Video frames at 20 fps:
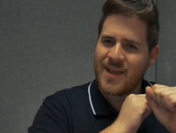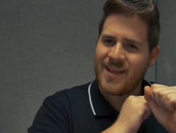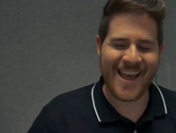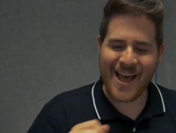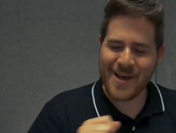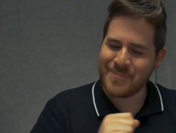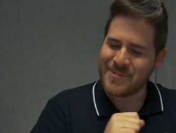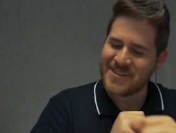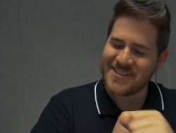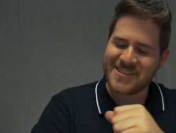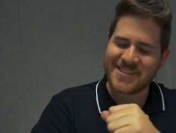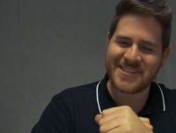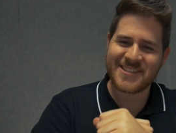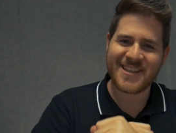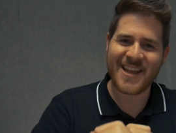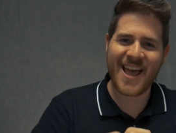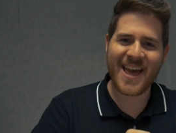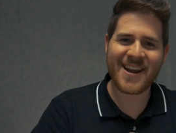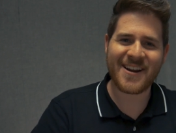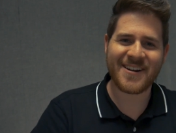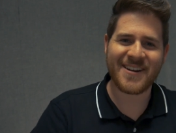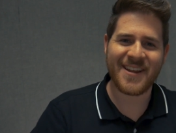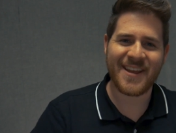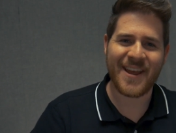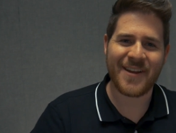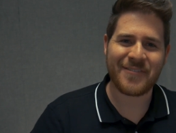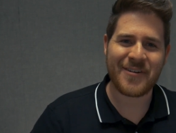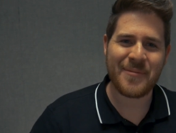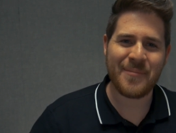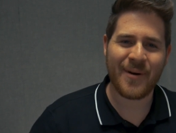Happy Saturday,
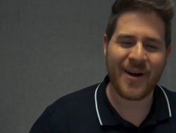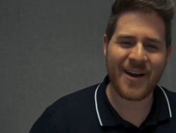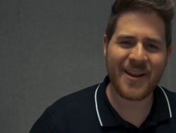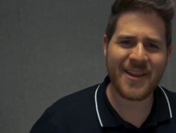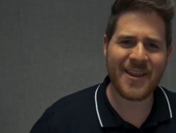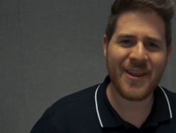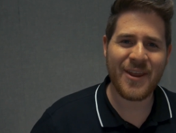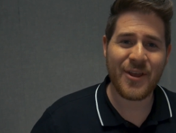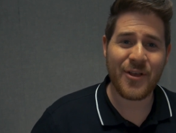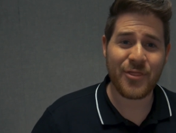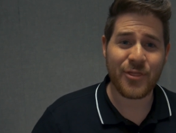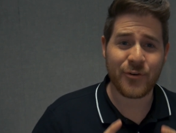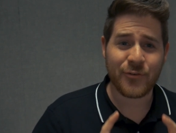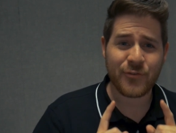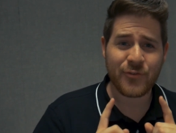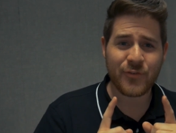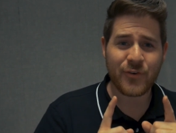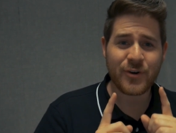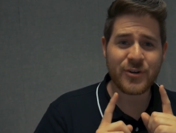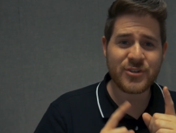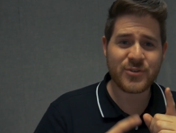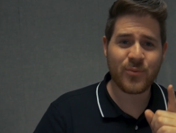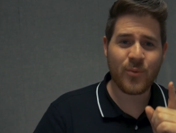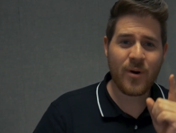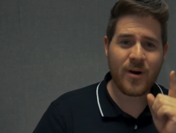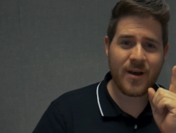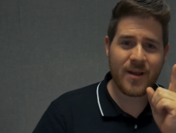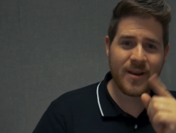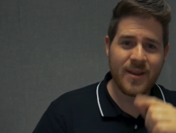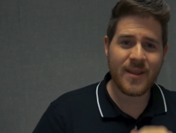everybody! The first
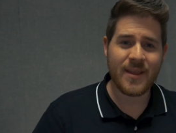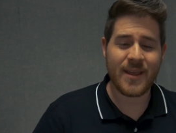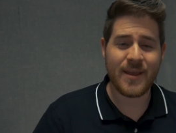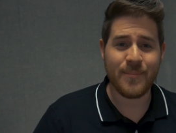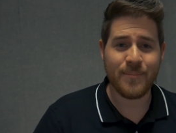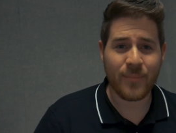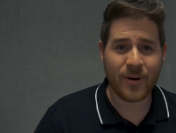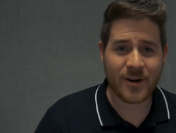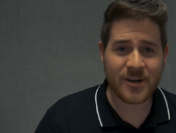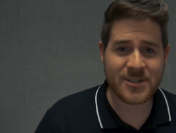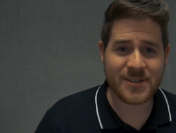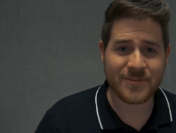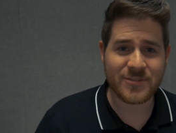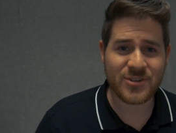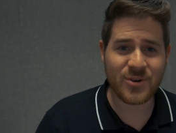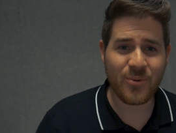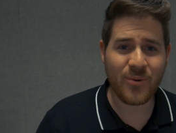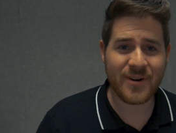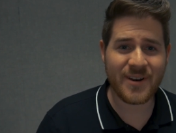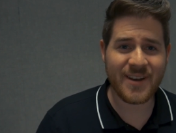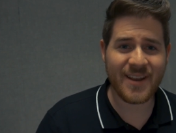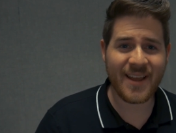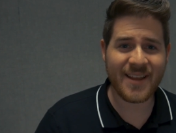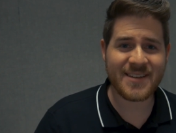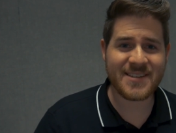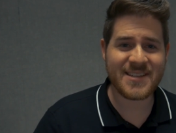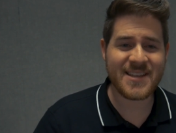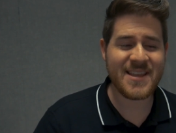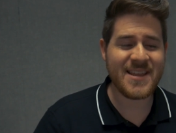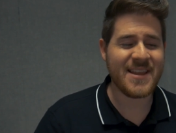one in March of
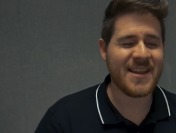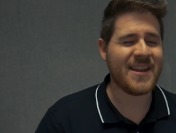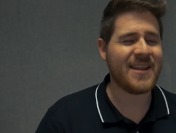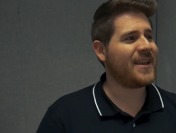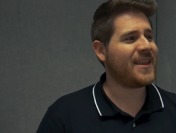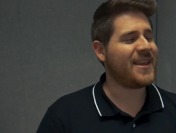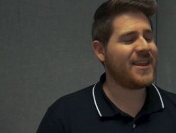2019.